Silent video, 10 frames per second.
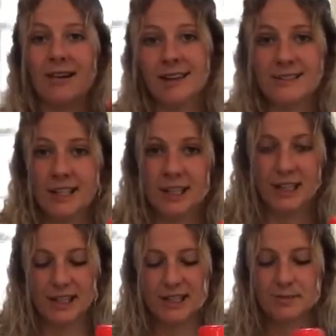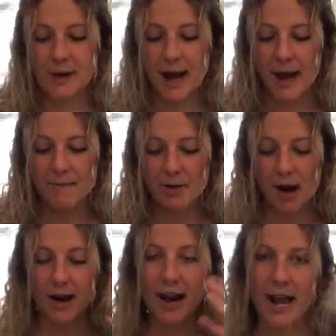nonstick cooking spray,
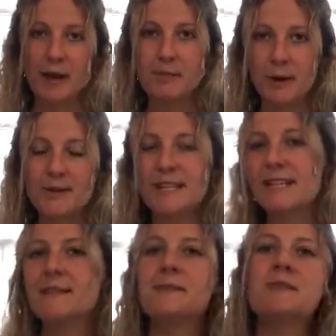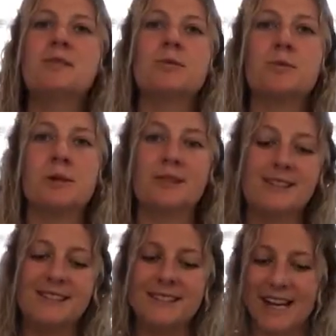our egg proteins will
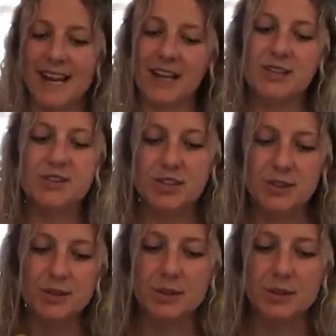stick to